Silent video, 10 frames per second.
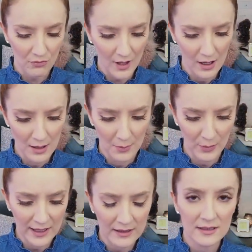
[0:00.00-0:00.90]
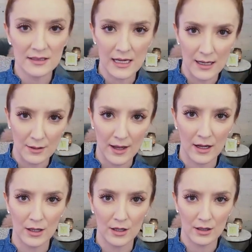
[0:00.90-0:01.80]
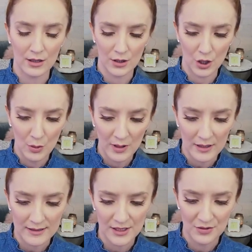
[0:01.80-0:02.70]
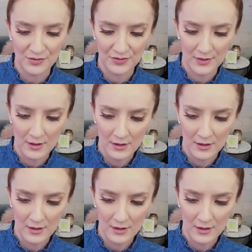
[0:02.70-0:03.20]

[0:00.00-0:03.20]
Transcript: that accumulative